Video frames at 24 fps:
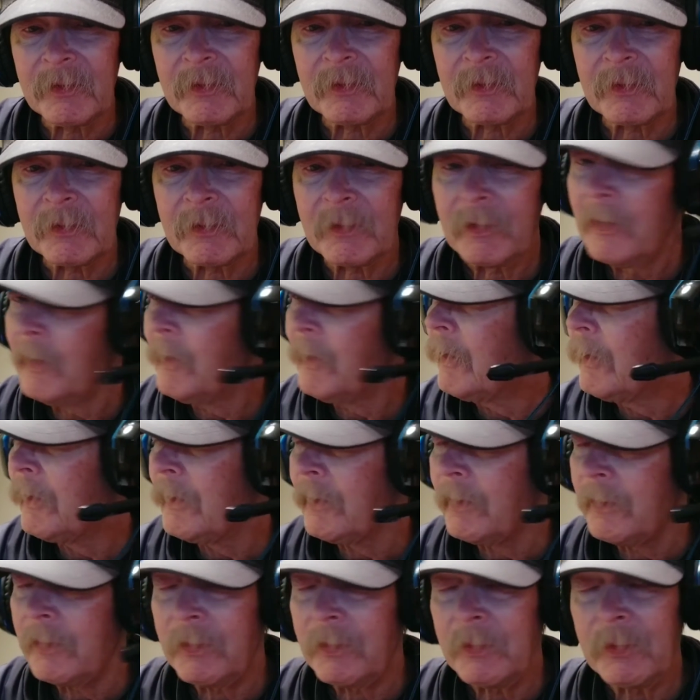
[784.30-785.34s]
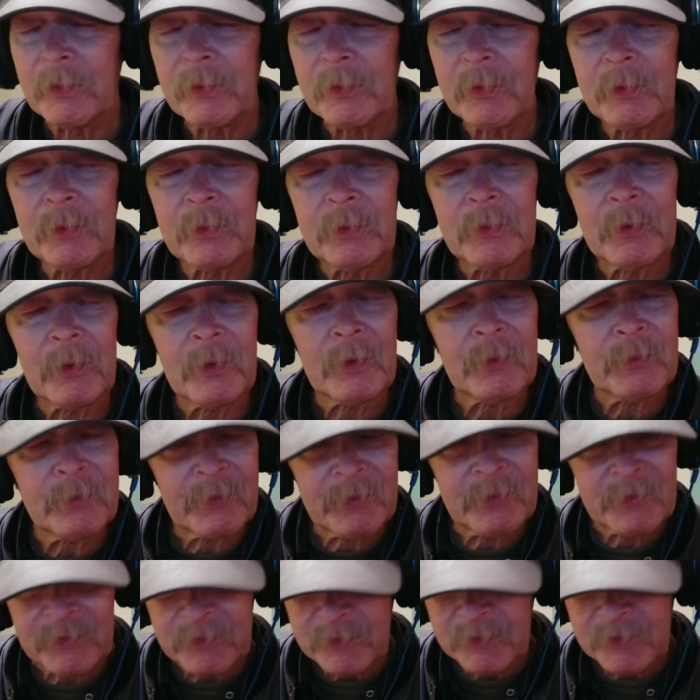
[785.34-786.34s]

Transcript: Hitler, You don't want